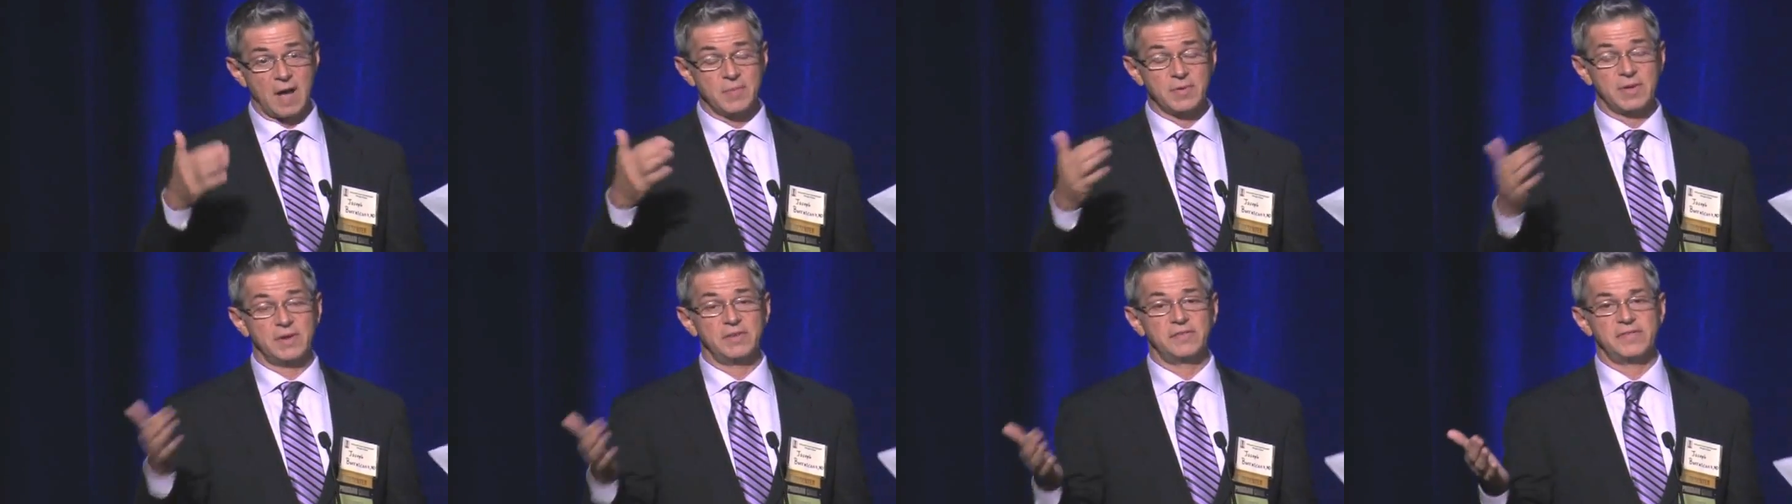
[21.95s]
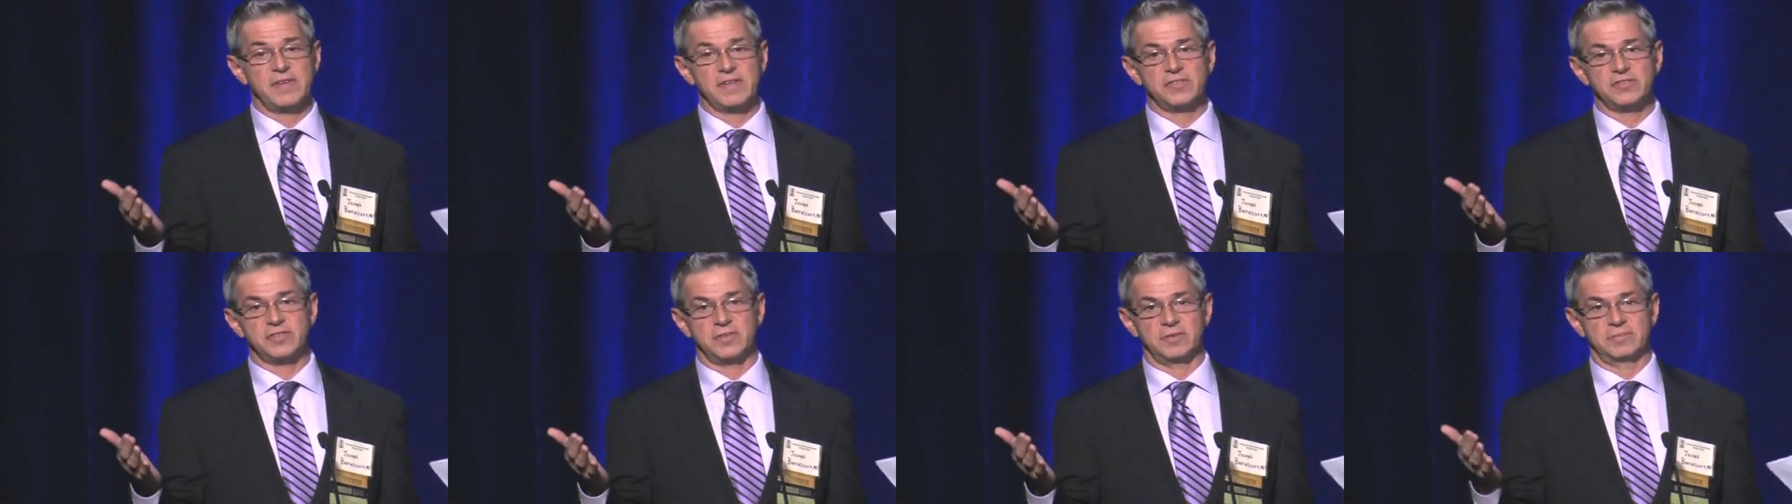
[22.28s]
I'm going to
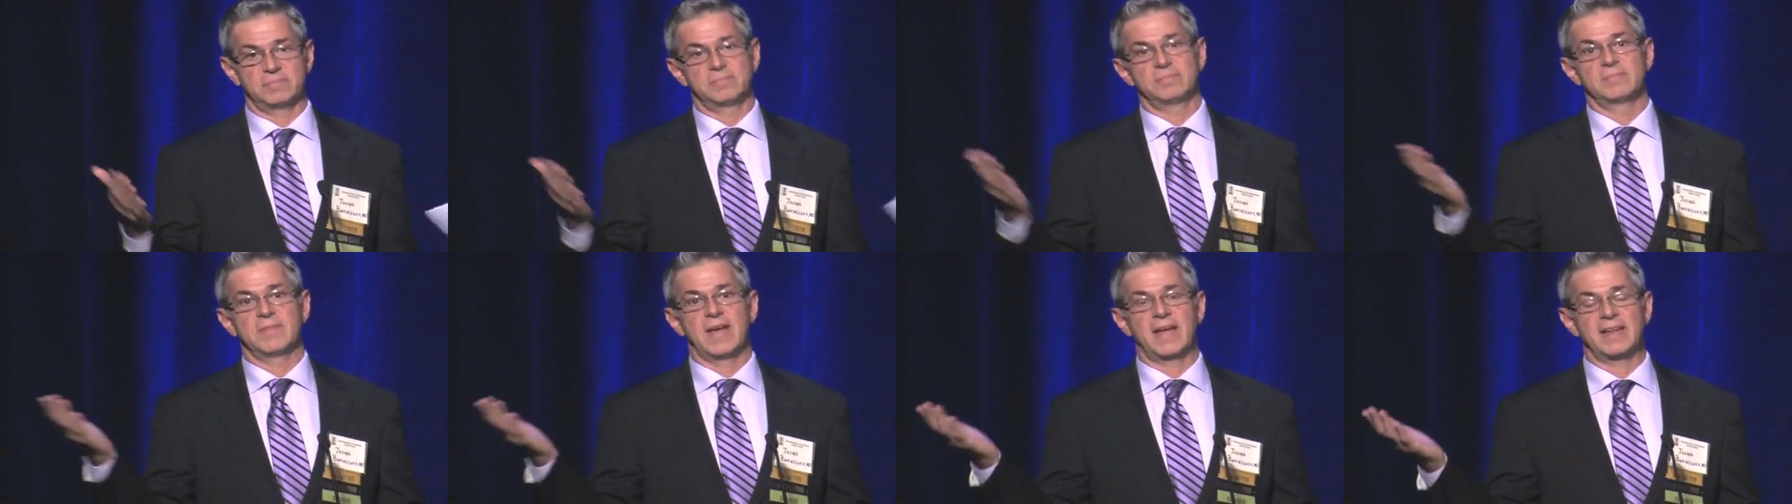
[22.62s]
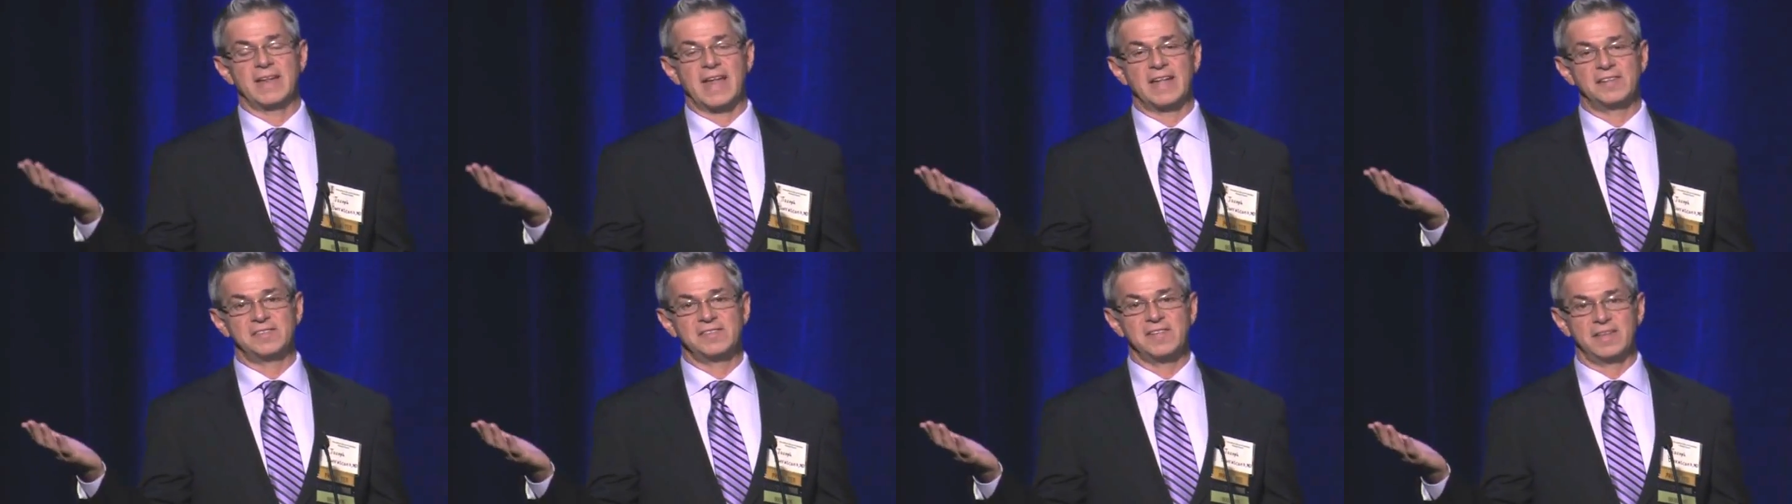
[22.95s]
fix it.
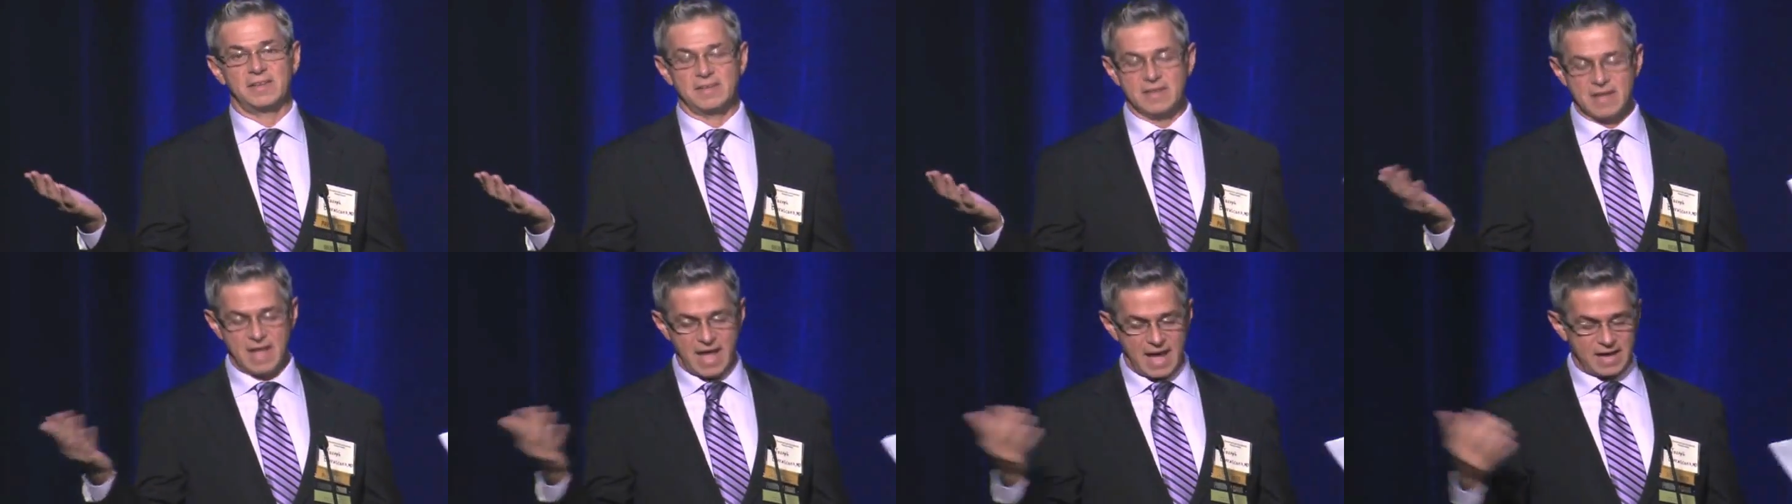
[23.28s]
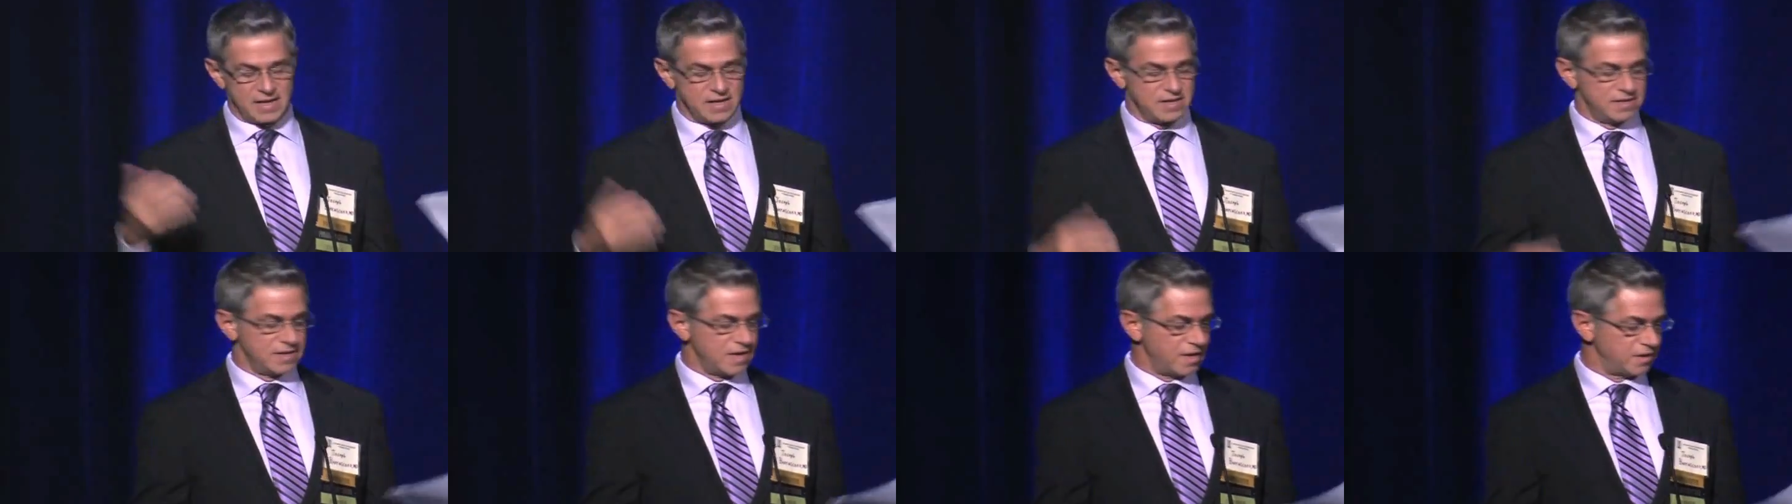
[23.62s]
And that's it.
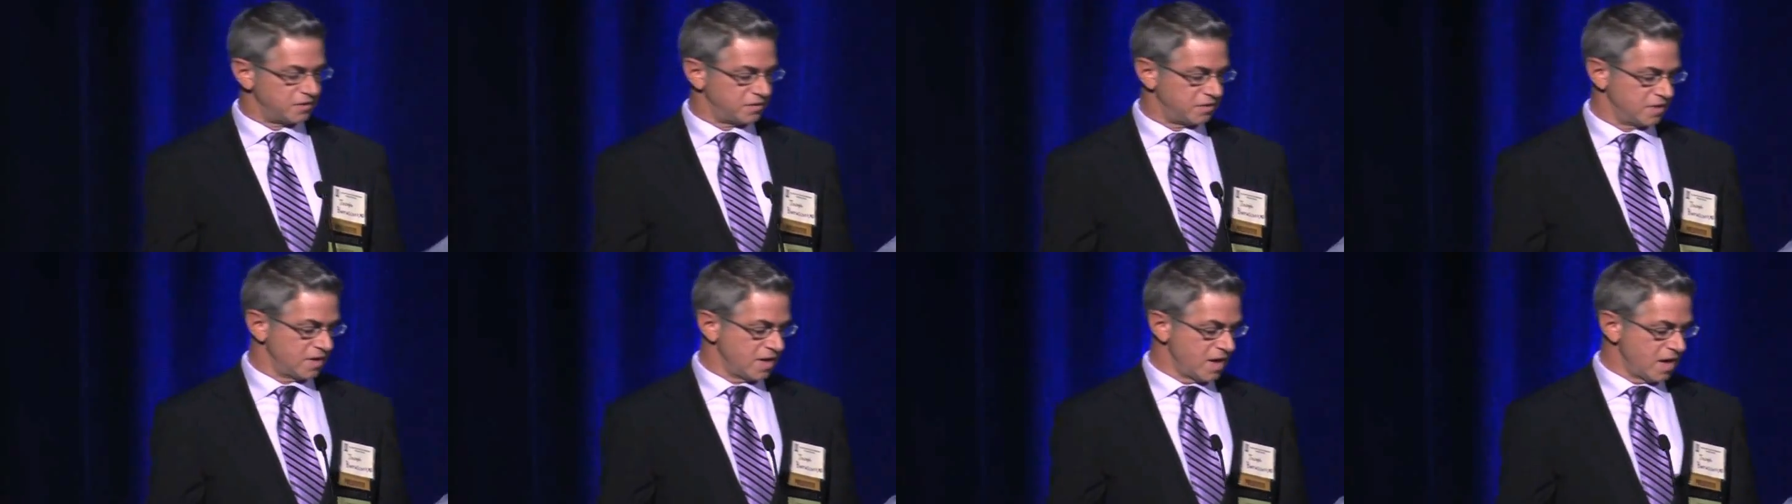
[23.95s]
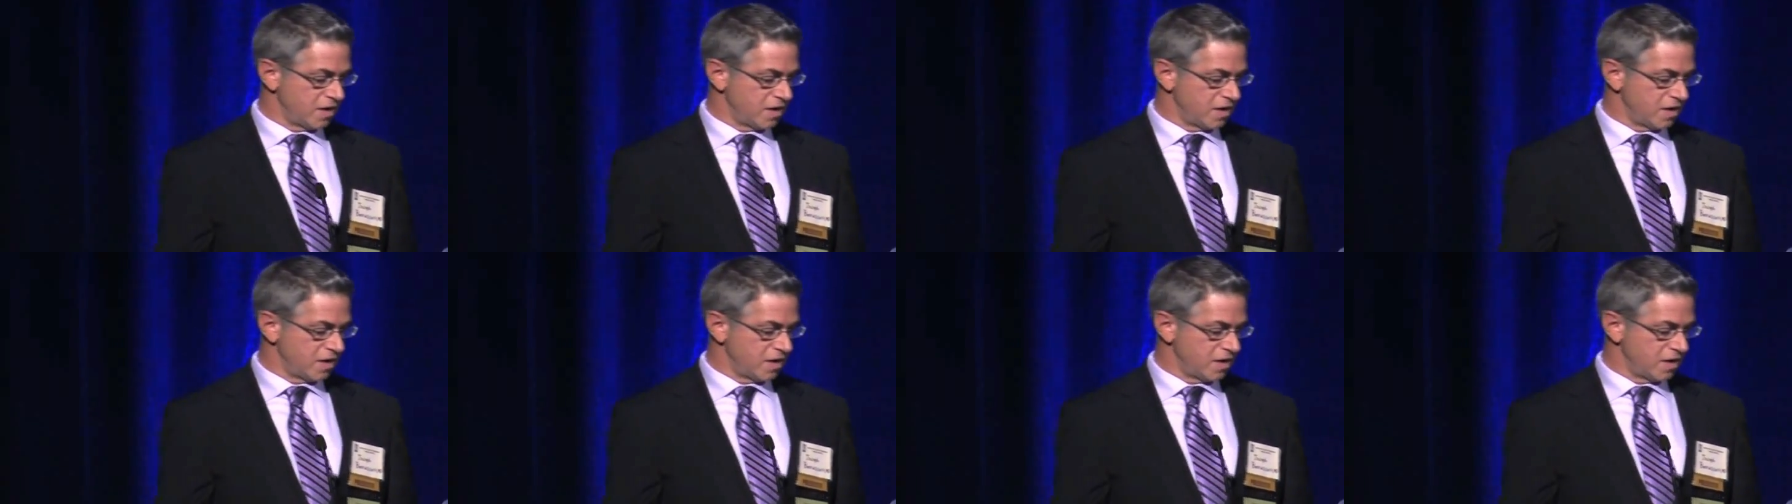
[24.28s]
And he does.